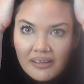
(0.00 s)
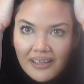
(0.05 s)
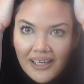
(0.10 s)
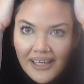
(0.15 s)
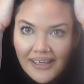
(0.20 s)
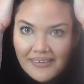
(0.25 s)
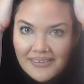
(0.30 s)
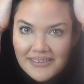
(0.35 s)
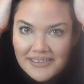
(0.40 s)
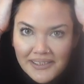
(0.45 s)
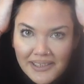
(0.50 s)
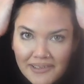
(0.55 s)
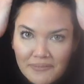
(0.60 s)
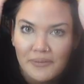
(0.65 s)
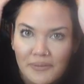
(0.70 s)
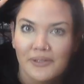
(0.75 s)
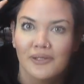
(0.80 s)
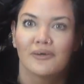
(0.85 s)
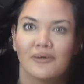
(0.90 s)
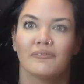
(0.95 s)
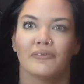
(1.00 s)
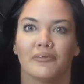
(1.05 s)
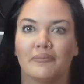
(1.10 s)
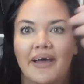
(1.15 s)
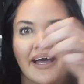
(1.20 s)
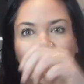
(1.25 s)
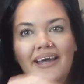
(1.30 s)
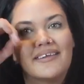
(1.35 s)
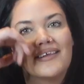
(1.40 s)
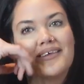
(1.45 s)
I was able to
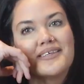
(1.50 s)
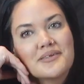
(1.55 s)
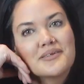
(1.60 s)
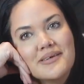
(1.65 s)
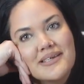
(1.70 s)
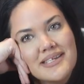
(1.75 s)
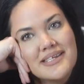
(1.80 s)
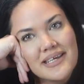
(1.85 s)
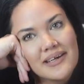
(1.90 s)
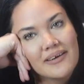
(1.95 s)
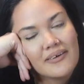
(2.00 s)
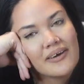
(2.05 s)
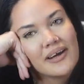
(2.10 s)
overpack this one too.